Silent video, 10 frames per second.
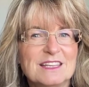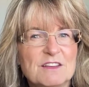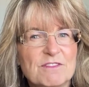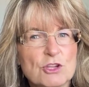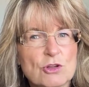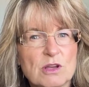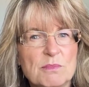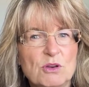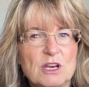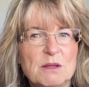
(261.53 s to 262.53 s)
the official
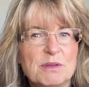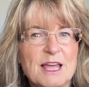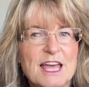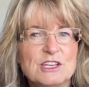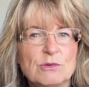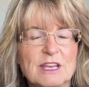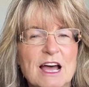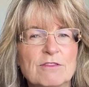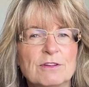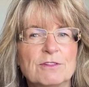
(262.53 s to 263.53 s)
community plan to
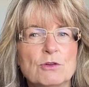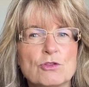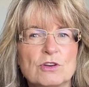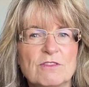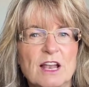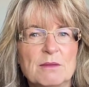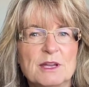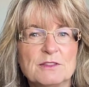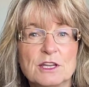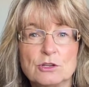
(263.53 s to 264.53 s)
allow for future
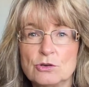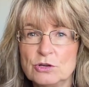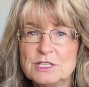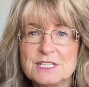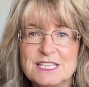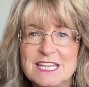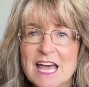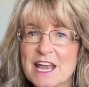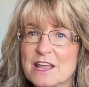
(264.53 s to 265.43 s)
development that could see